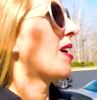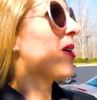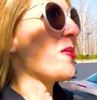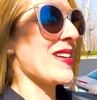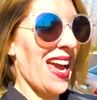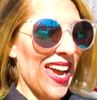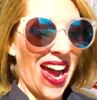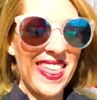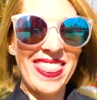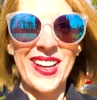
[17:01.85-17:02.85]
Okay,
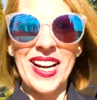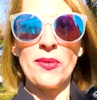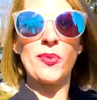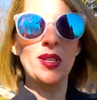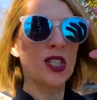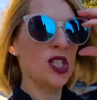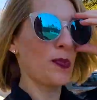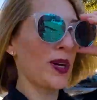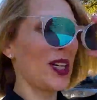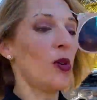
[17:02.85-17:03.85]
I thought I would just
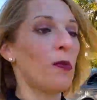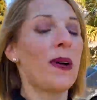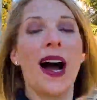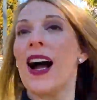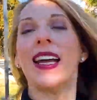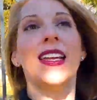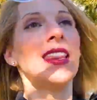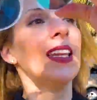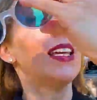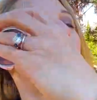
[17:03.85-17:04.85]
bring you by
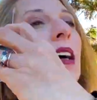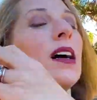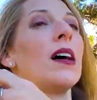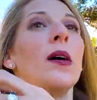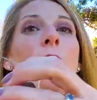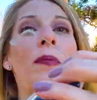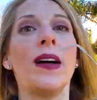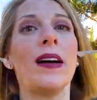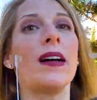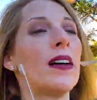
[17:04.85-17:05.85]
the
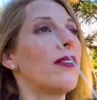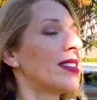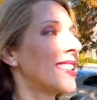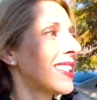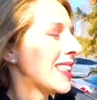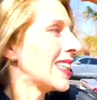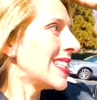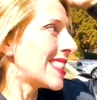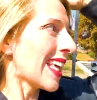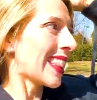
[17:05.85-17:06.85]

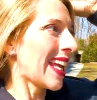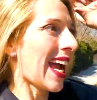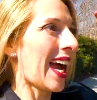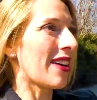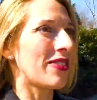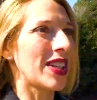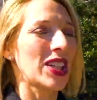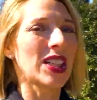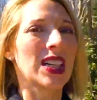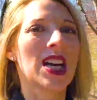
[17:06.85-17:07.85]
facilities that they have
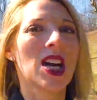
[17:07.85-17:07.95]
here